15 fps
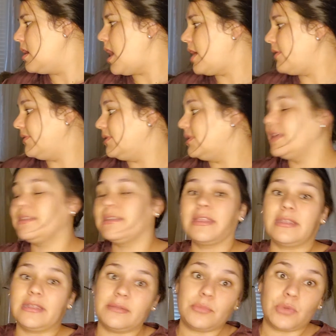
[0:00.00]
I realized I
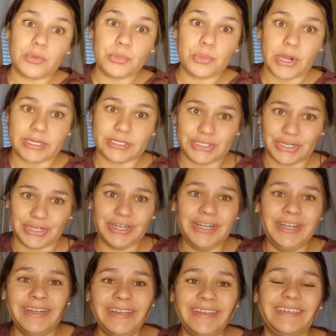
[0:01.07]
needed more pressure.
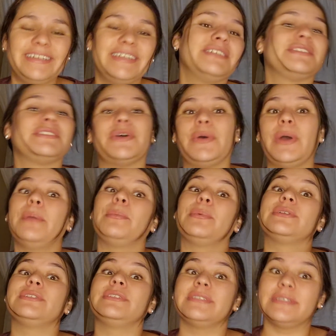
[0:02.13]
So I
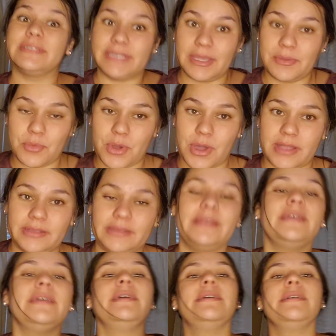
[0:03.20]
purchased the same one
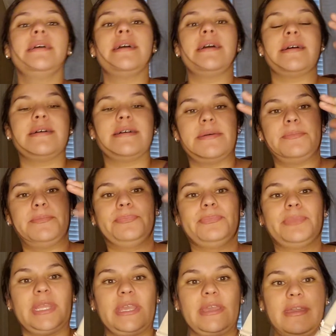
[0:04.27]

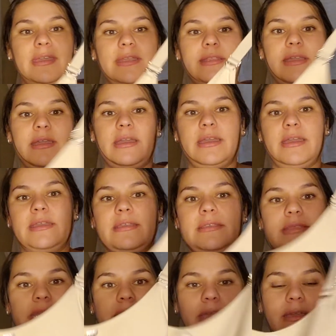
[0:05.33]
in a
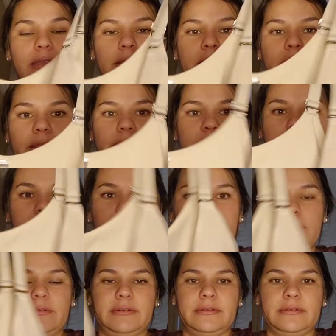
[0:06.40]
tan color.
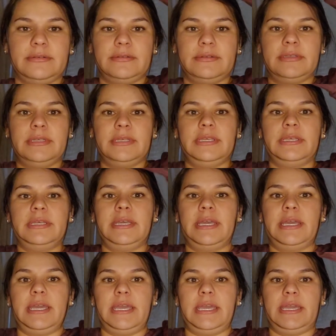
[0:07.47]

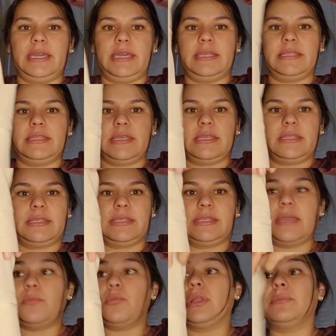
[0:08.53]
And it's the
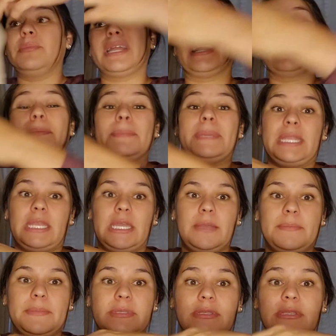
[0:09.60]
same one, but I got a
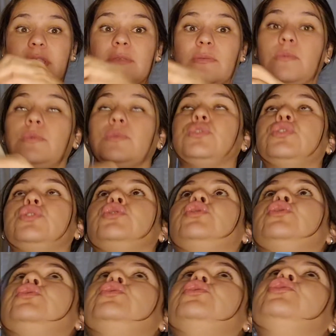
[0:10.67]
medium. This one was
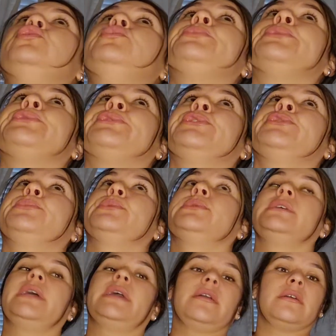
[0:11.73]
super duper
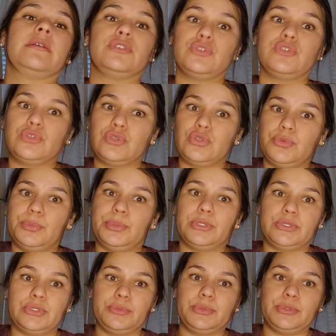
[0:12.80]
tight. Super,
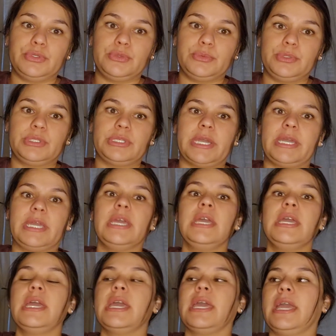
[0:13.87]
super, super tight.
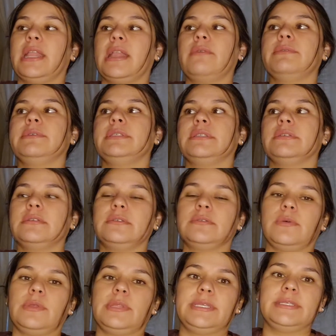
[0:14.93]
And I was still
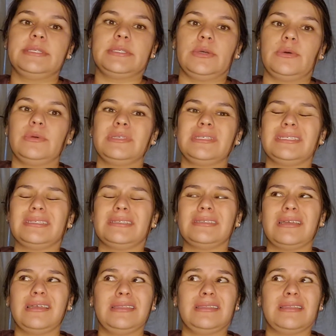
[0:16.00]
swollen, so
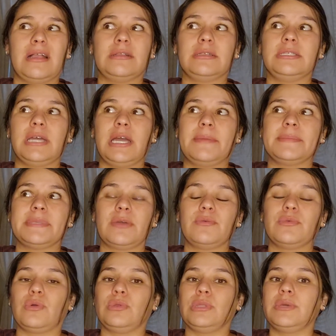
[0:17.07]
a lot of times I
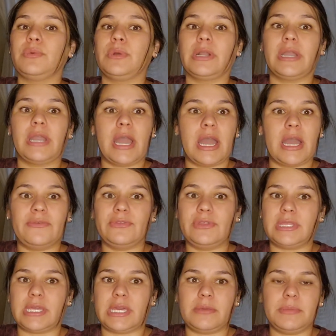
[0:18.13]
would only wear it half the
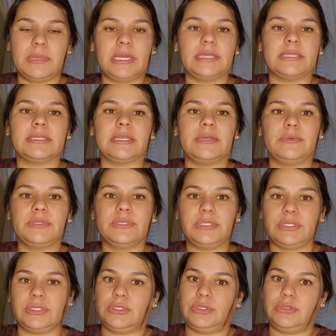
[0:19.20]
day because it was
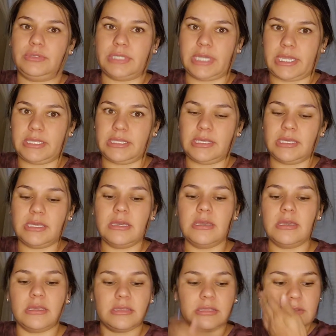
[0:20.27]
just too tight.
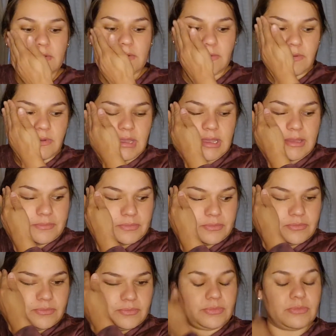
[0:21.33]
So
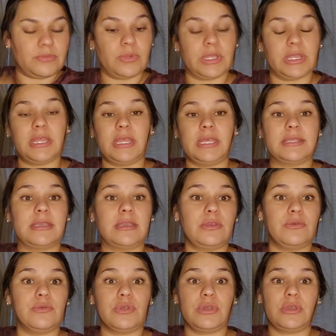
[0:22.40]
one of the things that
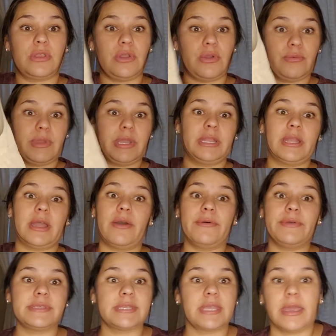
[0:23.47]
you should know right now
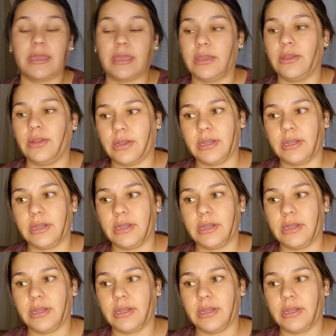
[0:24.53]
is like you're